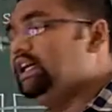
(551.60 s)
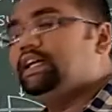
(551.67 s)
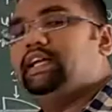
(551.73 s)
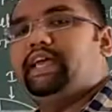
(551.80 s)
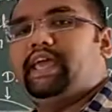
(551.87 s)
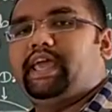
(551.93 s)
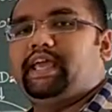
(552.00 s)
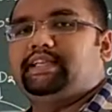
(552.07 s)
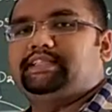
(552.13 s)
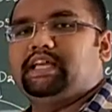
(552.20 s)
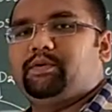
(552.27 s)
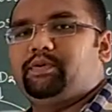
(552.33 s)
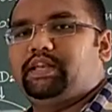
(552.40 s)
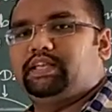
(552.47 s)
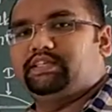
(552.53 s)
the
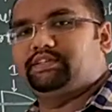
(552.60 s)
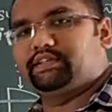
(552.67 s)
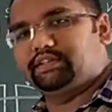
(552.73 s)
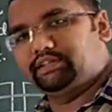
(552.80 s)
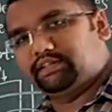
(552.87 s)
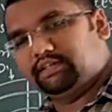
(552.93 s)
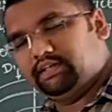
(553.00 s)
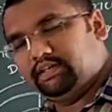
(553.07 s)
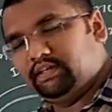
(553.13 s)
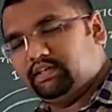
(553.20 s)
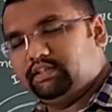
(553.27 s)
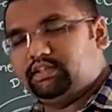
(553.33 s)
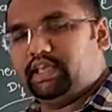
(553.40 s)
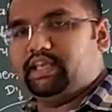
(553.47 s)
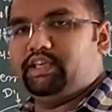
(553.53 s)
examinations.
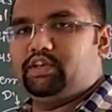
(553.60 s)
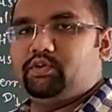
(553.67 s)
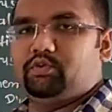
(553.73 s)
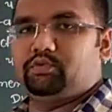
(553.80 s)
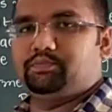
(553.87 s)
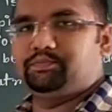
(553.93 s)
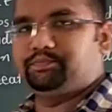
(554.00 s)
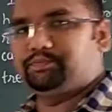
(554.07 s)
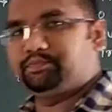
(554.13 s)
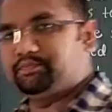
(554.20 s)
Thank you.